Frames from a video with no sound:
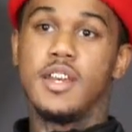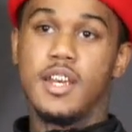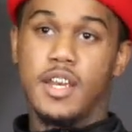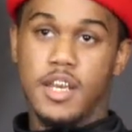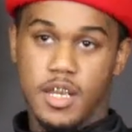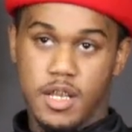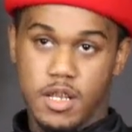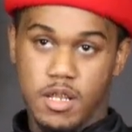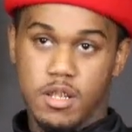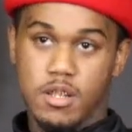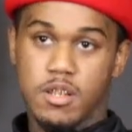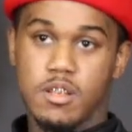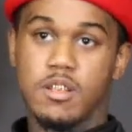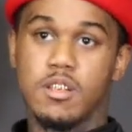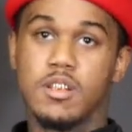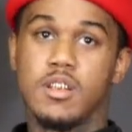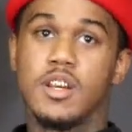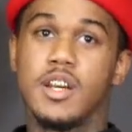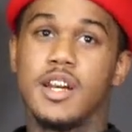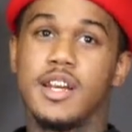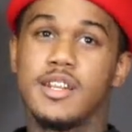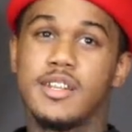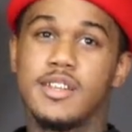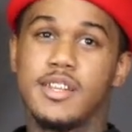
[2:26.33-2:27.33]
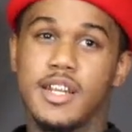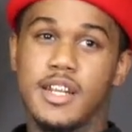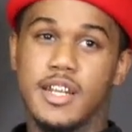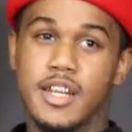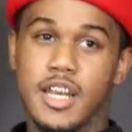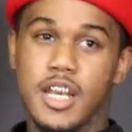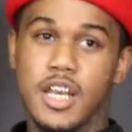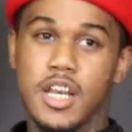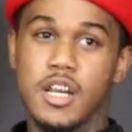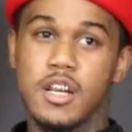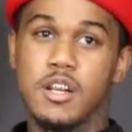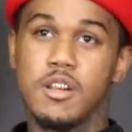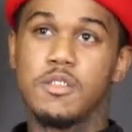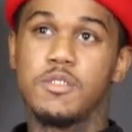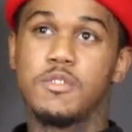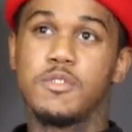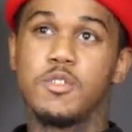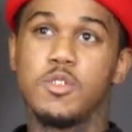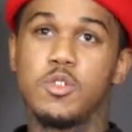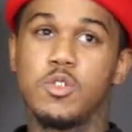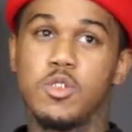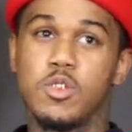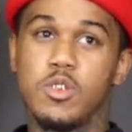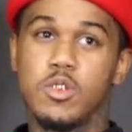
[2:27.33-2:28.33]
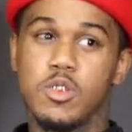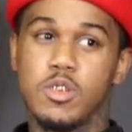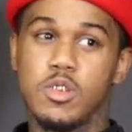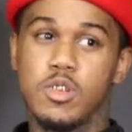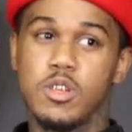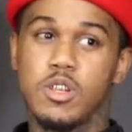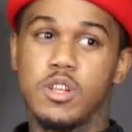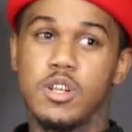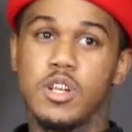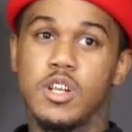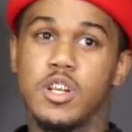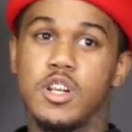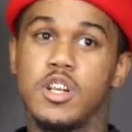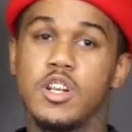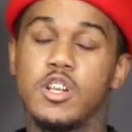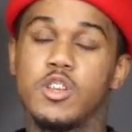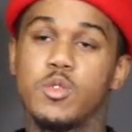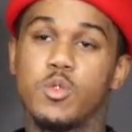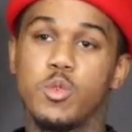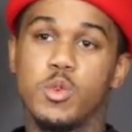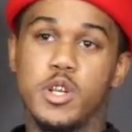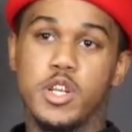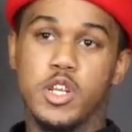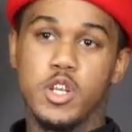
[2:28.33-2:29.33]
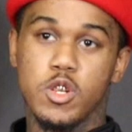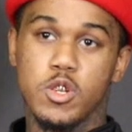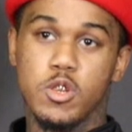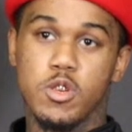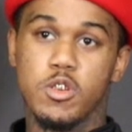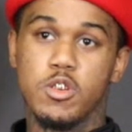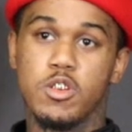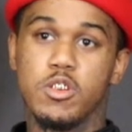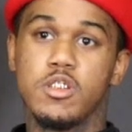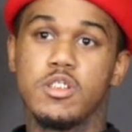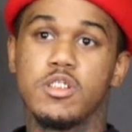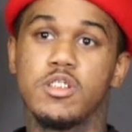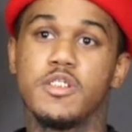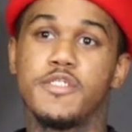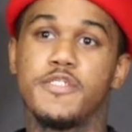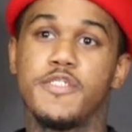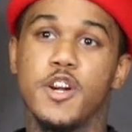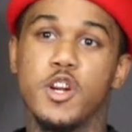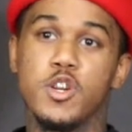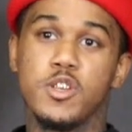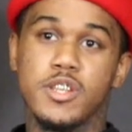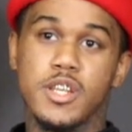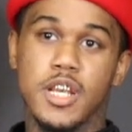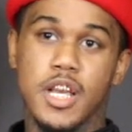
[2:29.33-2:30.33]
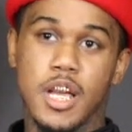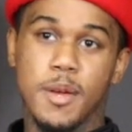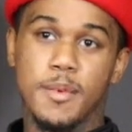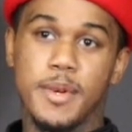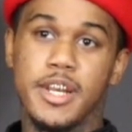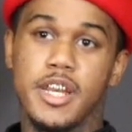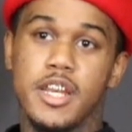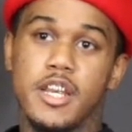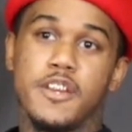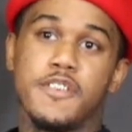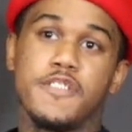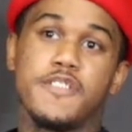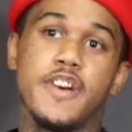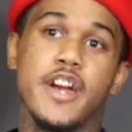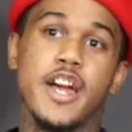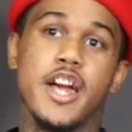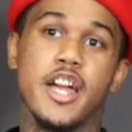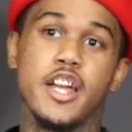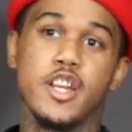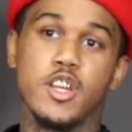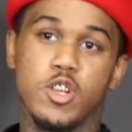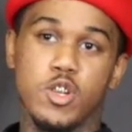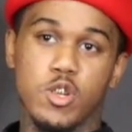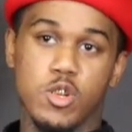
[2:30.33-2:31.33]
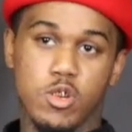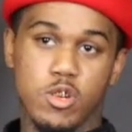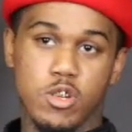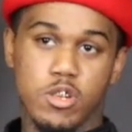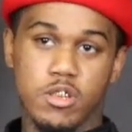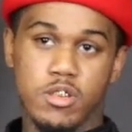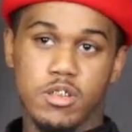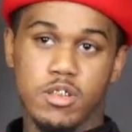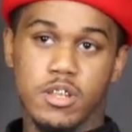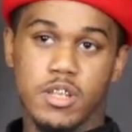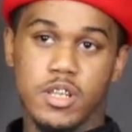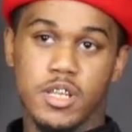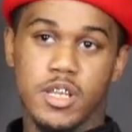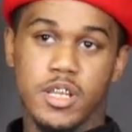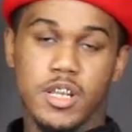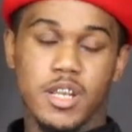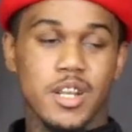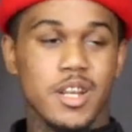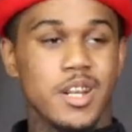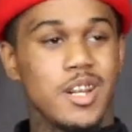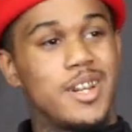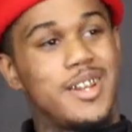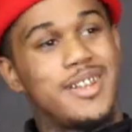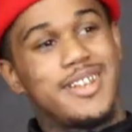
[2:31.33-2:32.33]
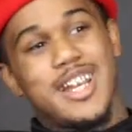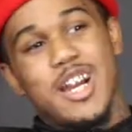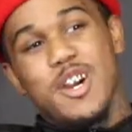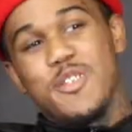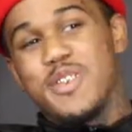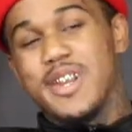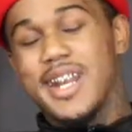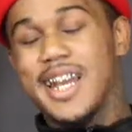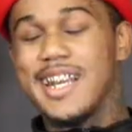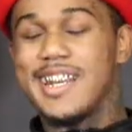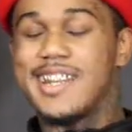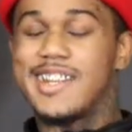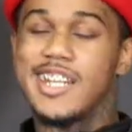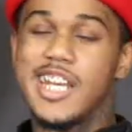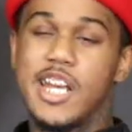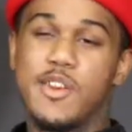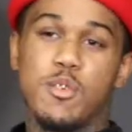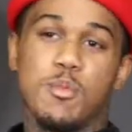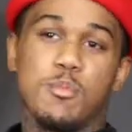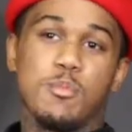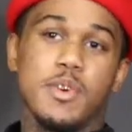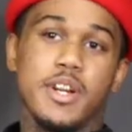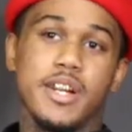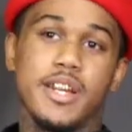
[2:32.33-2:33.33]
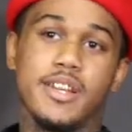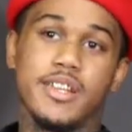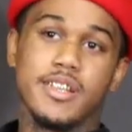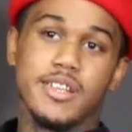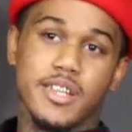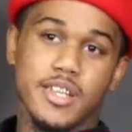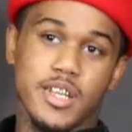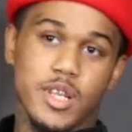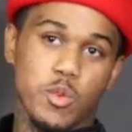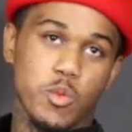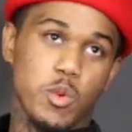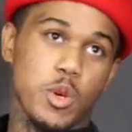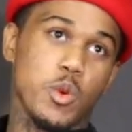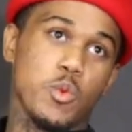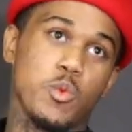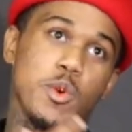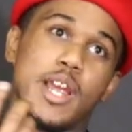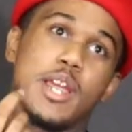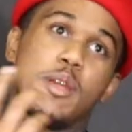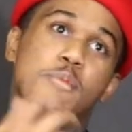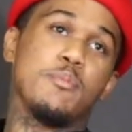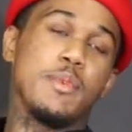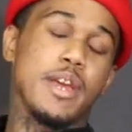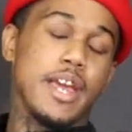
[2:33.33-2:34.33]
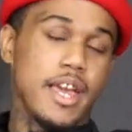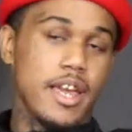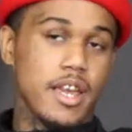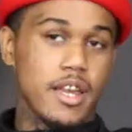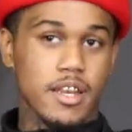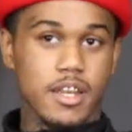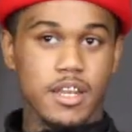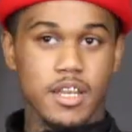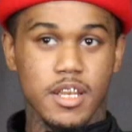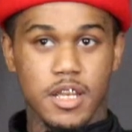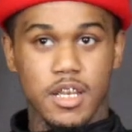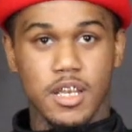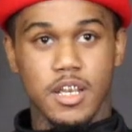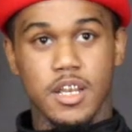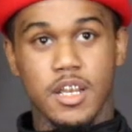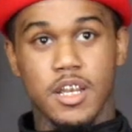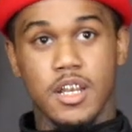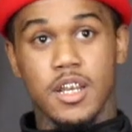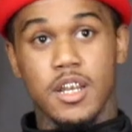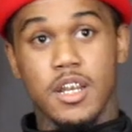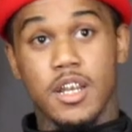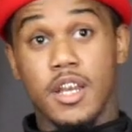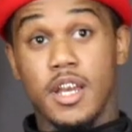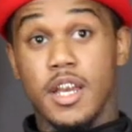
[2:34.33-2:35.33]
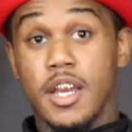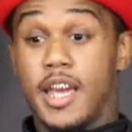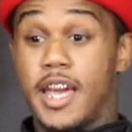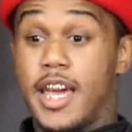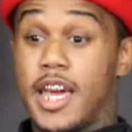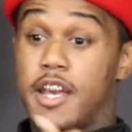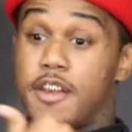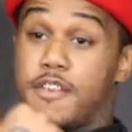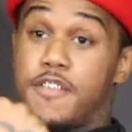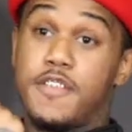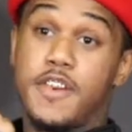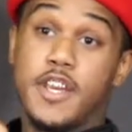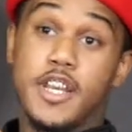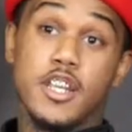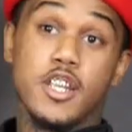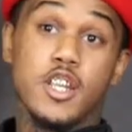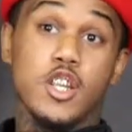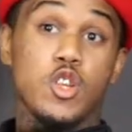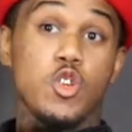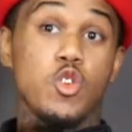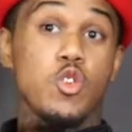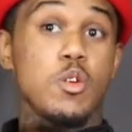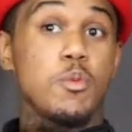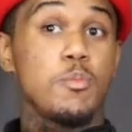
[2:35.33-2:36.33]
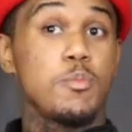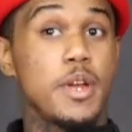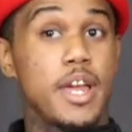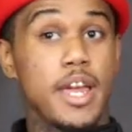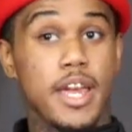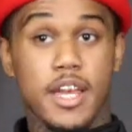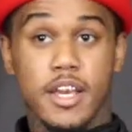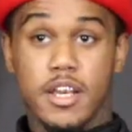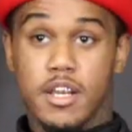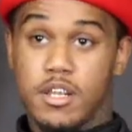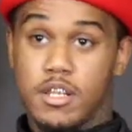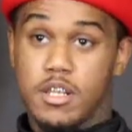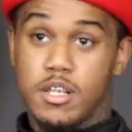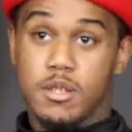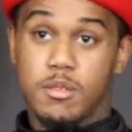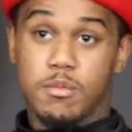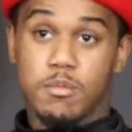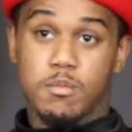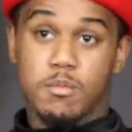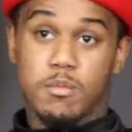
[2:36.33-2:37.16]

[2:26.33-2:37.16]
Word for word: Yeah. I sat down for 3 years. The first time I did 5 years. Was out for like 7 months. Went right back. Had a 15-year bag up.